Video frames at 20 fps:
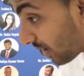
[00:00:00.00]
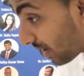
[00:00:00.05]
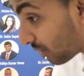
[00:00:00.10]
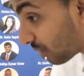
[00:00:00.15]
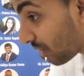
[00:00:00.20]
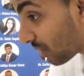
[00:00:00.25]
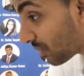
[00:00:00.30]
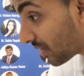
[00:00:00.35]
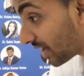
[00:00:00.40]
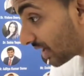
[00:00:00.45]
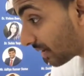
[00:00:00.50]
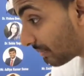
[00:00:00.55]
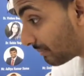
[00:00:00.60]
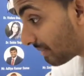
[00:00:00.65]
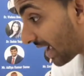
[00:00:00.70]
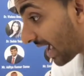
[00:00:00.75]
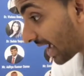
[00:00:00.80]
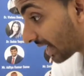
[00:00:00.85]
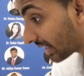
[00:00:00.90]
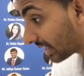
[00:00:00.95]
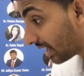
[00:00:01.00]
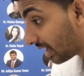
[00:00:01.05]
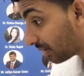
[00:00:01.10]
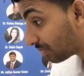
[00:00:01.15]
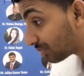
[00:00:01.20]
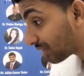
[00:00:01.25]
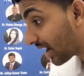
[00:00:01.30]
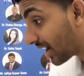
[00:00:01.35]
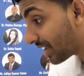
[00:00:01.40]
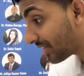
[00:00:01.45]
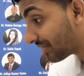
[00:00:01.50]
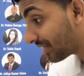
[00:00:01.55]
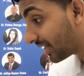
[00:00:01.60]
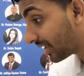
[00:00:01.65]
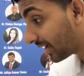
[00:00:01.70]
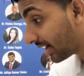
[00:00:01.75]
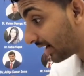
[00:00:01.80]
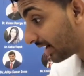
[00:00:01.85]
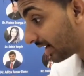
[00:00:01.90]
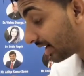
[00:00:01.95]
And when we come back, Brian,
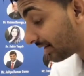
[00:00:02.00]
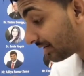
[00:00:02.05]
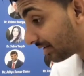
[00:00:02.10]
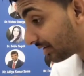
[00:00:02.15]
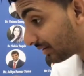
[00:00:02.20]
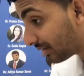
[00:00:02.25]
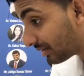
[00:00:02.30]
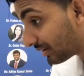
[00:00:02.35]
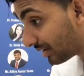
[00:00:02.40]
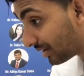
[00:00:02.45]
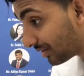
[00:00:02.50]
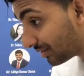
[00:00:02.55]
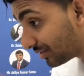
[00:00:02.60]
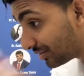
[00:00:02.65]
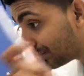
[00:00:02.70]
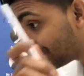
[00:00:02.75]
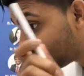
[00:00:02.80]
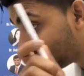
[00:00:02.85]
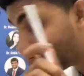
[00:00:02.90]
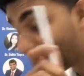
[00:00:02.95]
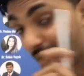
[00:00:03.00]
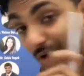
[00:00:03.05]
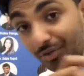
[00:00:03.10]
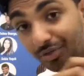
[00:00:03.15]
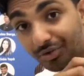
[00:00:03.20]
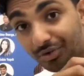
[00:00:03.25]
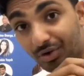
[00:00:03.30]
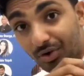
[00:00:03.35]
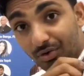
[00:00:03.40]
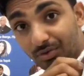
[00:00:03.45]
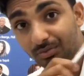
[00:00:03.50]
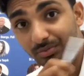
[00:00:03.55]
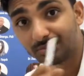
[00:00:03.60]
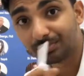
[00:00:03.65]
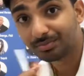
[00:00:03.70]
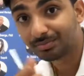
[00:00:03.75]
do the outro.